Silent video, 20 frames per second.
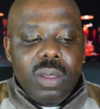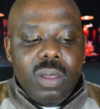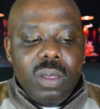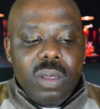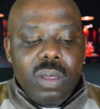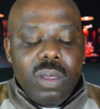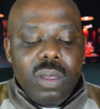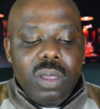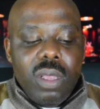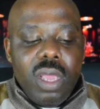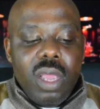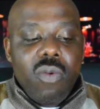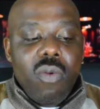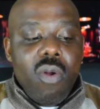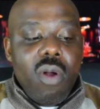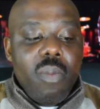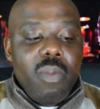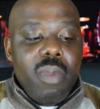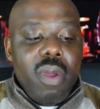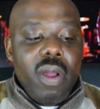Negro
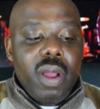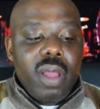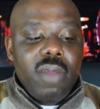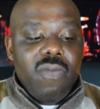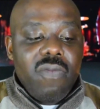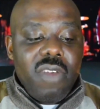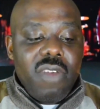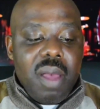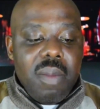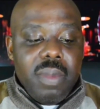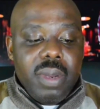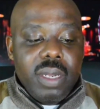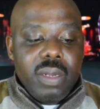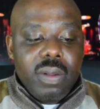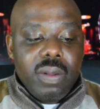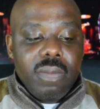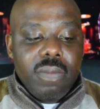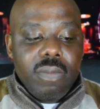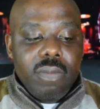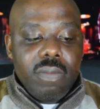American family.
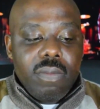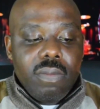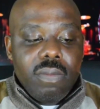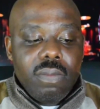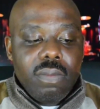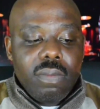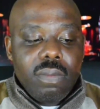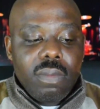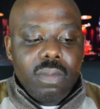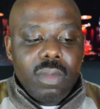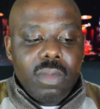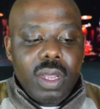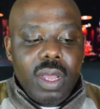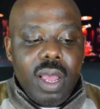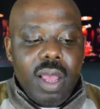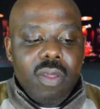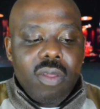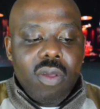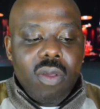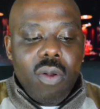
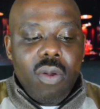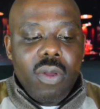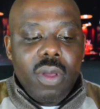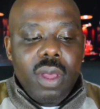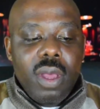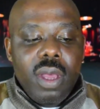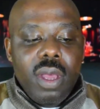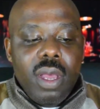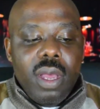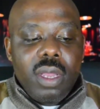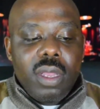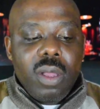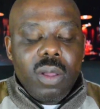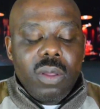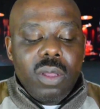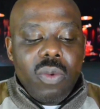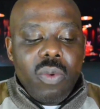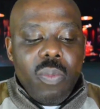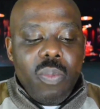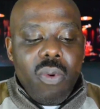And so
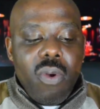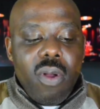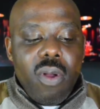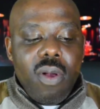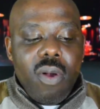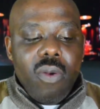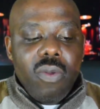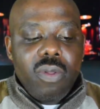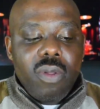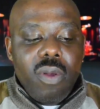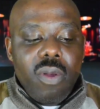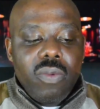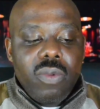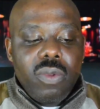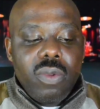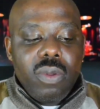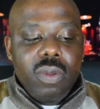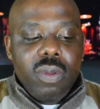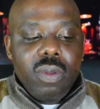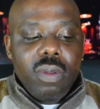the report goes on
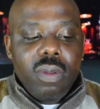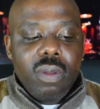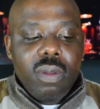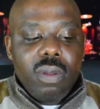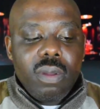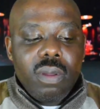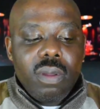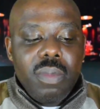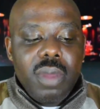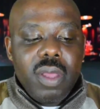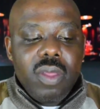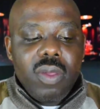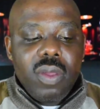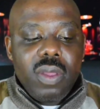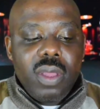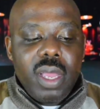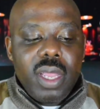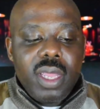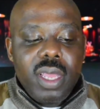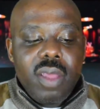to mention
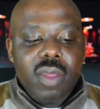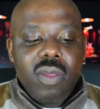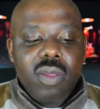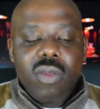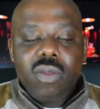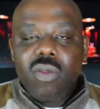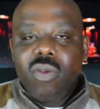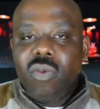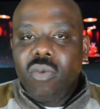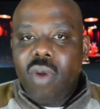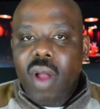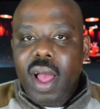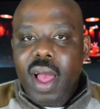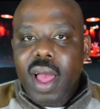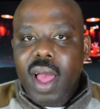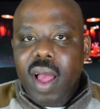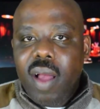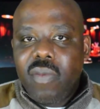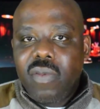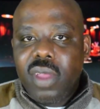that this is
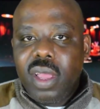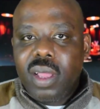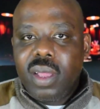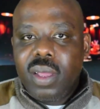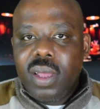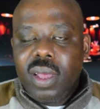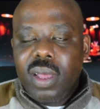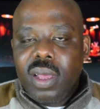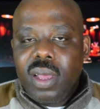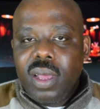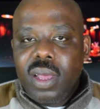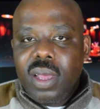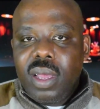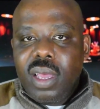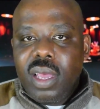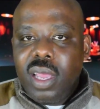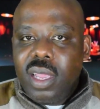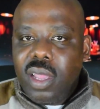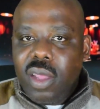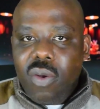derived, that
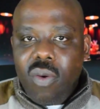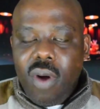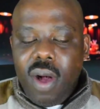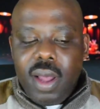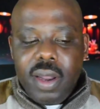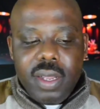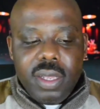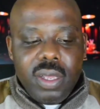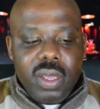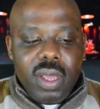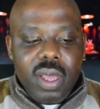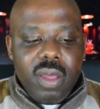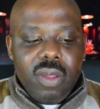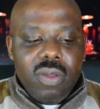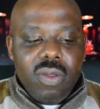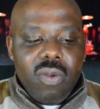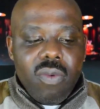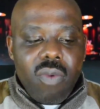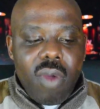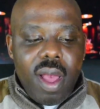inequality is
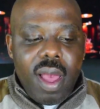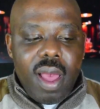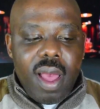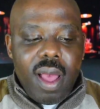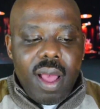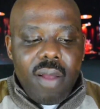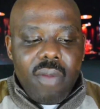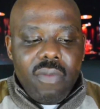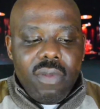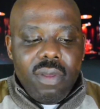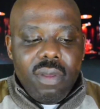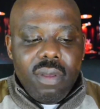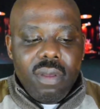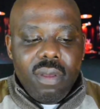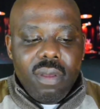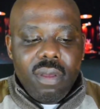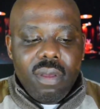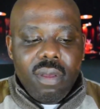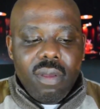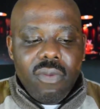derived
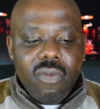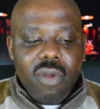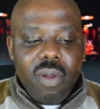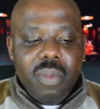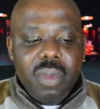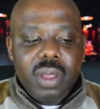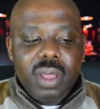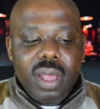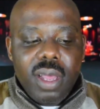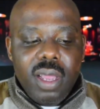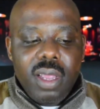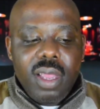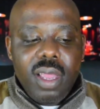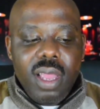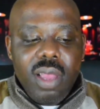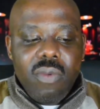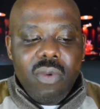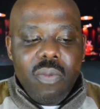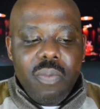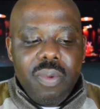from an
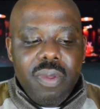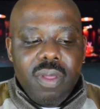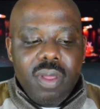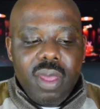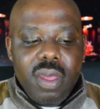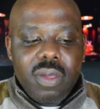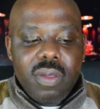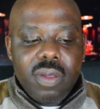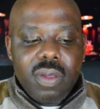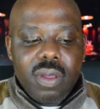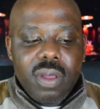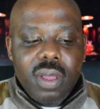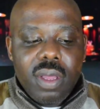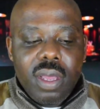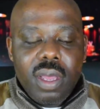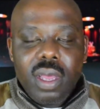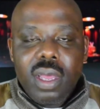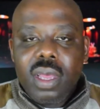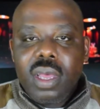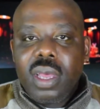unequal position
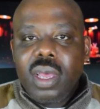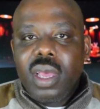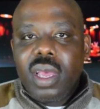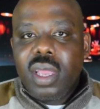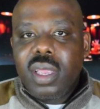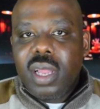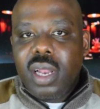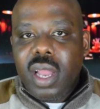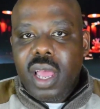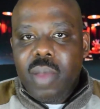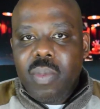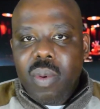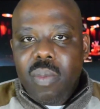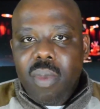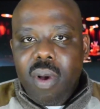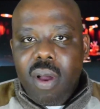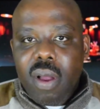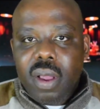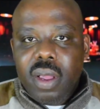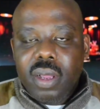in the labor
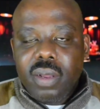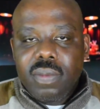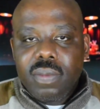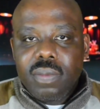market.